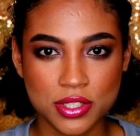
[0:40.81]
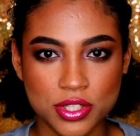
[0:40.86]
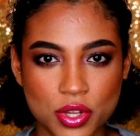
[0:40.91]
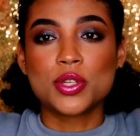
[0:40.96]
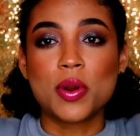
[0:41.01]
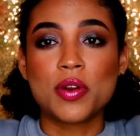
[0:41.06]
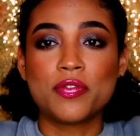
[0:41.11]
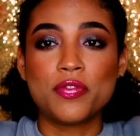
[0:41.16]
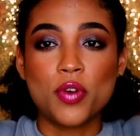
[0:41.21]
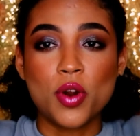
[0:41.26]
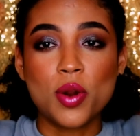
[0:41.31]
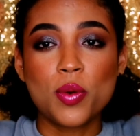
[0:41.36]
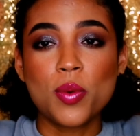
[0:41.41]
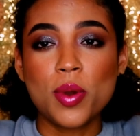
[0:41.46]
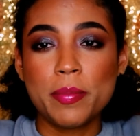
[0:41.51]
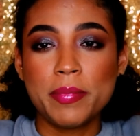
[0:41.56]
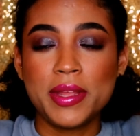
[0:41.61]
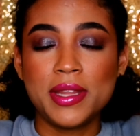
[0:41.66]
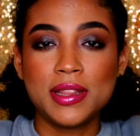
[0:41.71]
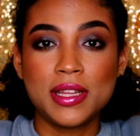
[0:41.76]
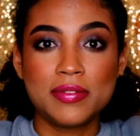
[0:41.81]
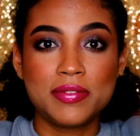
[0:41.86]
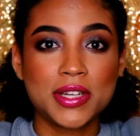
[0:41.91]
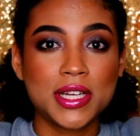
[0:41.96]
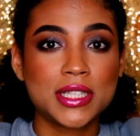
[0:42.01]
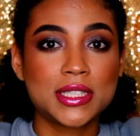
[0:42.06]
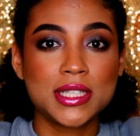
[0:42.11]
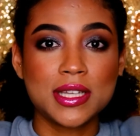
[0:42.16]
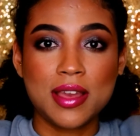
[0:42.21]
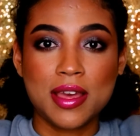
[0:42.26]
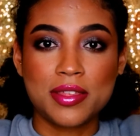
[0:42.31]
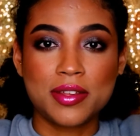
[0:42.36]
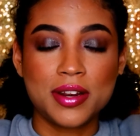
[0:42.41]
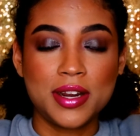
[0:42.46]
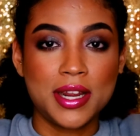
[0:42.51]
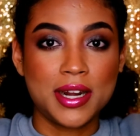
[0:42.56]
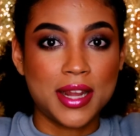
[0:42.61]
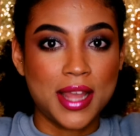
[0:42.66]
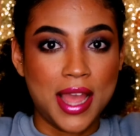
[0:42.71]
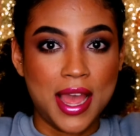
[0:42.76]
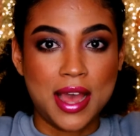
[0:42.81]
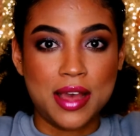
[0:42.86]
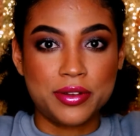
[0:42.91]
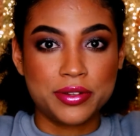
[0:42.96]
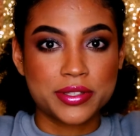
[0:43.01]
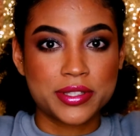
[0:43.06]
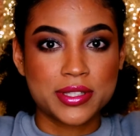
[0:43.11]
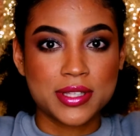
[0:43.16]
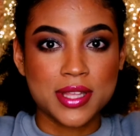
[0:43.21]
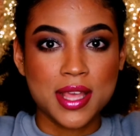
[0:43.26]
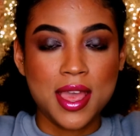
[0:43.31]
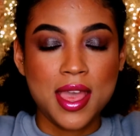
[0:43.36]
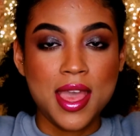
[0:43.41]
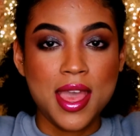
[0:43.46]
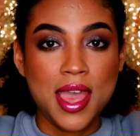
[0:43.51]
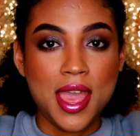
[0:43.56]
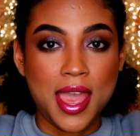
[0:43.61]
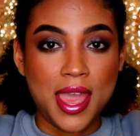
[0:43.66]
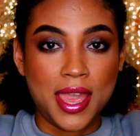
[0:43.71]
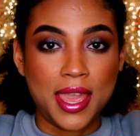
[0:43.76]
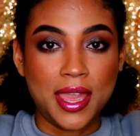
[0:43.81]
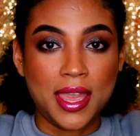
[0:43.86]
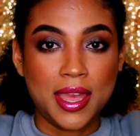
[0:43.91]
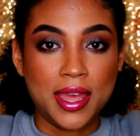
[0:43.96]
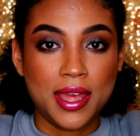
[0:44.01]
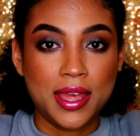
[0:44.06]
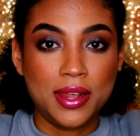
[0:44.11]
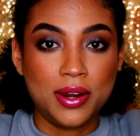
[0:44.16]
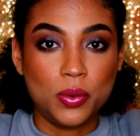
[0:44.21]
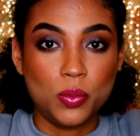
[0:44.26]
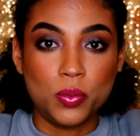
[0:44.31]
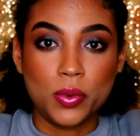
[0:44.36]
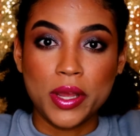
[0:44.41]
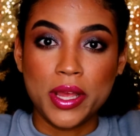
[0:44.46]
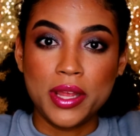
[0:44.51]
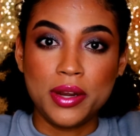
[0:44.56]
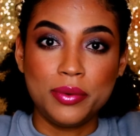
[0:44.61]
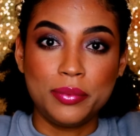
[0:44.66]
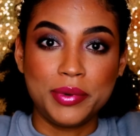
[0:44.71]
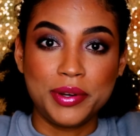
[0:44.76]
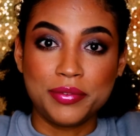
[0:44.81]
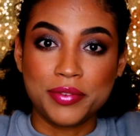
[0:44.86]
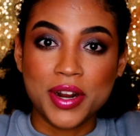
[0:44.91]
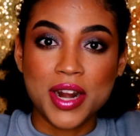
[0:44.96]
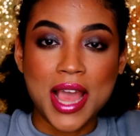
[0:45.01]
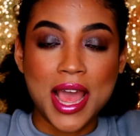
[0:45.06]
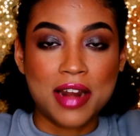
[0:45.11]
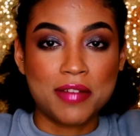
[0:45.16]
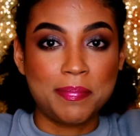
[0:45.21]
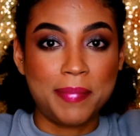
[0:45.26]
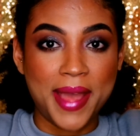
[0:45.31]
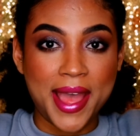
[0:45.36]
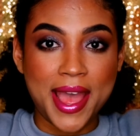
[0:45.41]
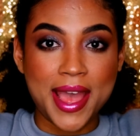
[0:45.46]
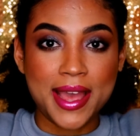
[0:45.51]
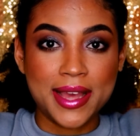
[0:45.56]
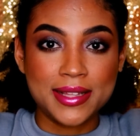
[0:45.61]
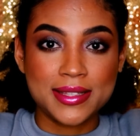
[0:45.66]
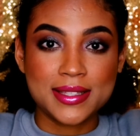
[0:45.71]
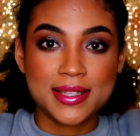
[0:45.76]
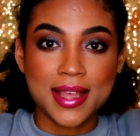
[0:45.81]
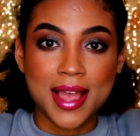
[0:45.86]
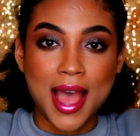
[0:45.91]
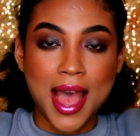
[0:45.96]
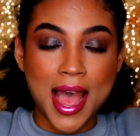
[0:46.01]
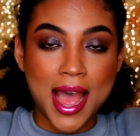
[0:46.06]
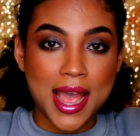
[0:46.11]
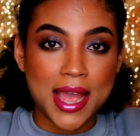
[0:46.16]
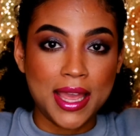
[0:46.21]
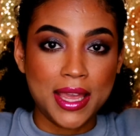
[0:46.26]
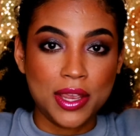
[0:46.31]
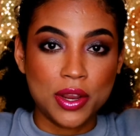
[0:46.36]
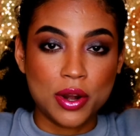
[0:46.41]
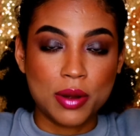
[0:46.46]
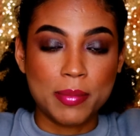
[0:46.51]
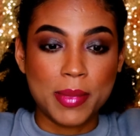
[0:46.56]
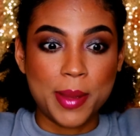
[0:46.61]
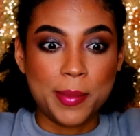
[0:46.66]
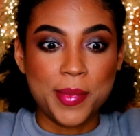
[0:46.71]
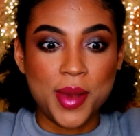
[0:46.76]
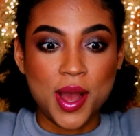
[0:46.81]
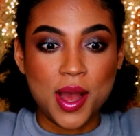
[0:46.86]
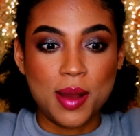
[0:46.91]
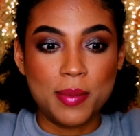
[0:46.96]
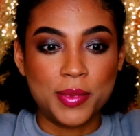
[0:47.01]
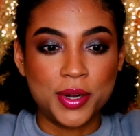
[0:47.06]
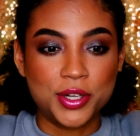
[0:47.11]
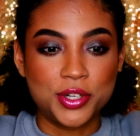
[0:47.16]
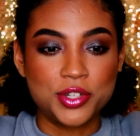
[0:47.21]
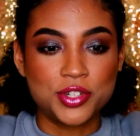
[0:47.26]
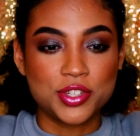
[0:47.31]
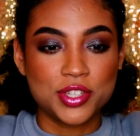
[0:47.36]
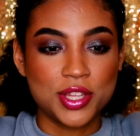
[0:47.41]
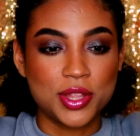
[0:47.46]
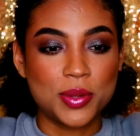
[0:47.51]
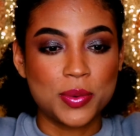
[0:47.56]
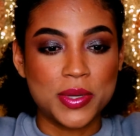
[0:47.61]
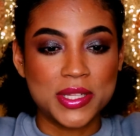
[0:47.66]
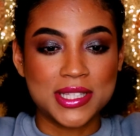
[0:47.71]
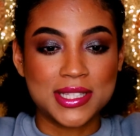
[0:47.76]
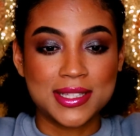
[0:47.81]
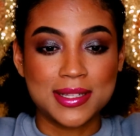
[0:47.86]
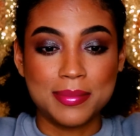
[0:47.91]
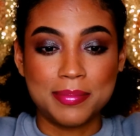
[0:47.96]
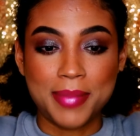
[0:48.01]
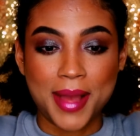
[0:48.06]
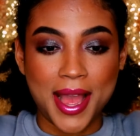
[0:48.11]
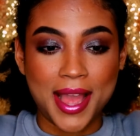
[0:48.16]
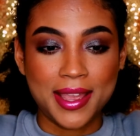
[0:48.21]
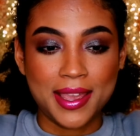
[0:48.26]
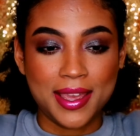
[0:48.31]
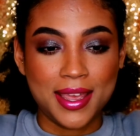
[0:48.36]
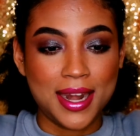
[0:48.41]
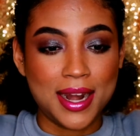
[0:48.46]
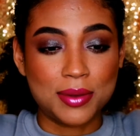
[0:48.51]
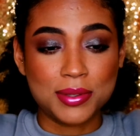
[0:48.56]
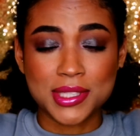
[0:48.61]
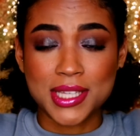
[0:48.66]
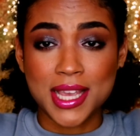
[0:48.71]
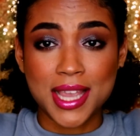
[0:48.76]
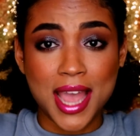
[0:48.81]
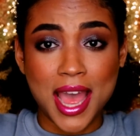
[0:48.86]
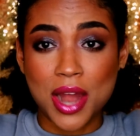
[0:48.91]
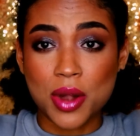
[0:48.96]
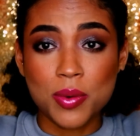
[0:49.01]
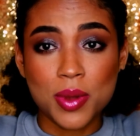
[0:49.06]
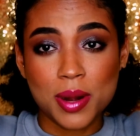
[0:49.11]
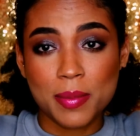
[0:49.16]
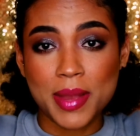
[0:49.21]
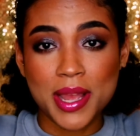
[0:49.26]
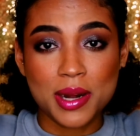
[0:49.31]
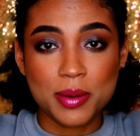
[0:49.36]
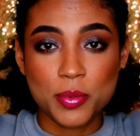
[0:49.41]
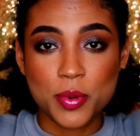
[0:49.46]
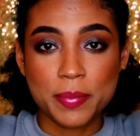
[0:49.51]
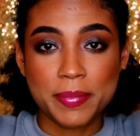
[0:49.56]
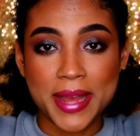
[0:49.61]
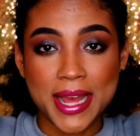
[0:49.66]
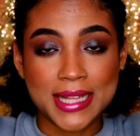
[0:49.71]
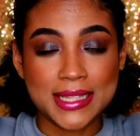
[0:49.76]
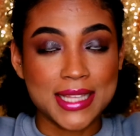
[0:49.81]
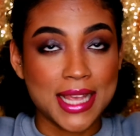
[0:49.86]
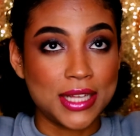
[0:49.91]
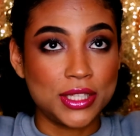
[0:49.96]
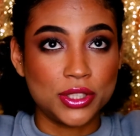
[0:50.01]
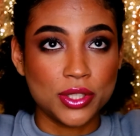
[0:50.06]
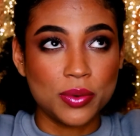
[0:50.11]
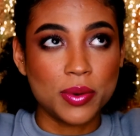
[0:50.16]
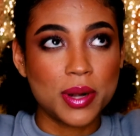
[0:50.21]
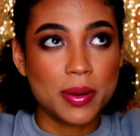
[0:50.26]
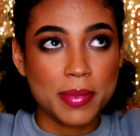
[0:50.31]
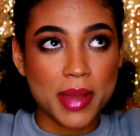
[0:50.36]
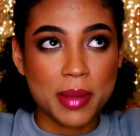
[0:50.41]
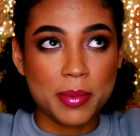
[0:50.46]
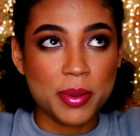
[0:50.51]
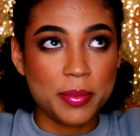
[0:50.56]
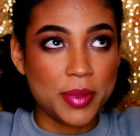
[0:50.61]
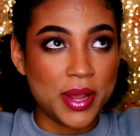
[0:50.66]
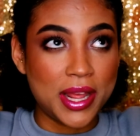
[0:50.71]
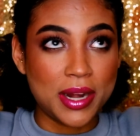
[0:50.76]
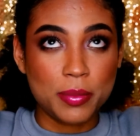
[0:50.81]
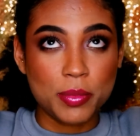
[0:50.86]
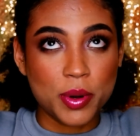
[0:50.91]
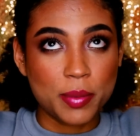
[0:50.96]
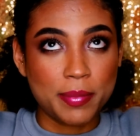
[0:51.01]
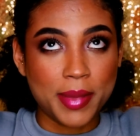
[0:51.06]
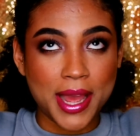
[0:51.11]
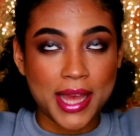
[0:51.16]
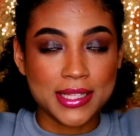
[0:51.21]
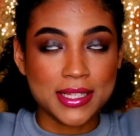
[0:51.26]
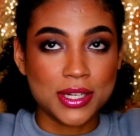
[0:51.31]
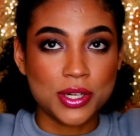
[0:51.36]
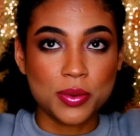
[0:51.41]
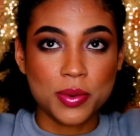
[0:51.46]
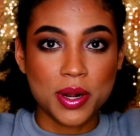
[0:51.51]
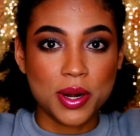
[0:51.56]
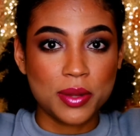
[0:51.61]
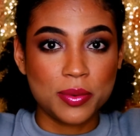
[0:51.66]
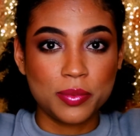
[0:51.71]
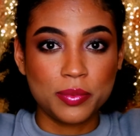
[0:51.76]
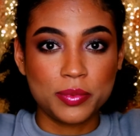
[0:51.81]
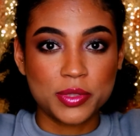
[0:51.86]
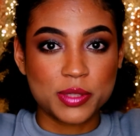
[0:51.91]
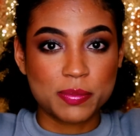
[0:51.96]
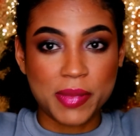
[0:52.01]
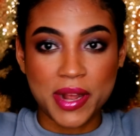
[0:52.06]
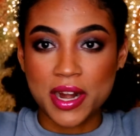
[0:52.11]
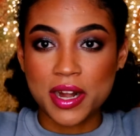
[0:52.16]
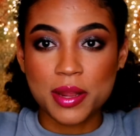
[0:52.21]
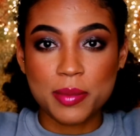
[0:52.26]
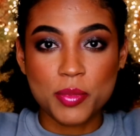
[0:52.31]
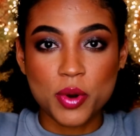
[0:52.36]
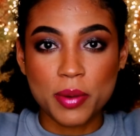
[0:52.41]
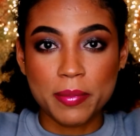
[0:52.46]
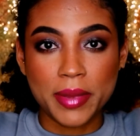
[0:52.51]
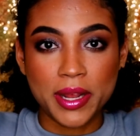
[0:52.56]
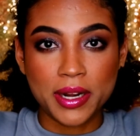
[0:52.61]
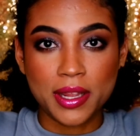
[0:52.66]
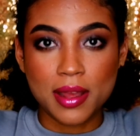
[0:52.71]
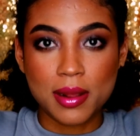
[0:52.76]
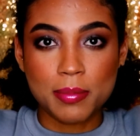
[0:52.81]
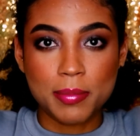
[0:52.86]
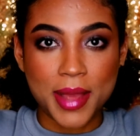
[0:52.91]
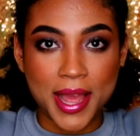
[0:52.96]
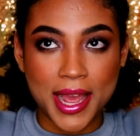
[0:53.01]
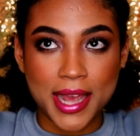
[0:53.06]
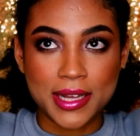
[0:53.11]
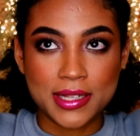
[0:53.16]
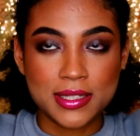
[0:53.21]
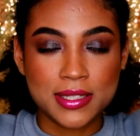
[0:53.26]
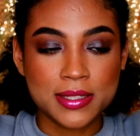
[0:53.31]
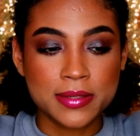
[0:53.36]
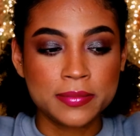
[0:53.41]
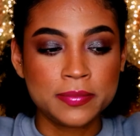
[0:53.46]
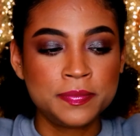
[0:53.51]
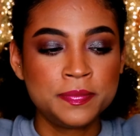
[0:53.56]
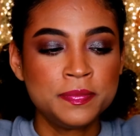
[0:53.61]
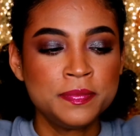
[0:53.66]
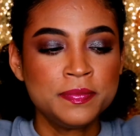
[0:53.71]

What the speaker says: So we're 4 women living together in a house. And when we run out of pads, I or my mom are usually the ones to buy it. And I was like, I don't want to buy any more pads. I don't want to buy any more pads. I don't want to spend any more money on pads.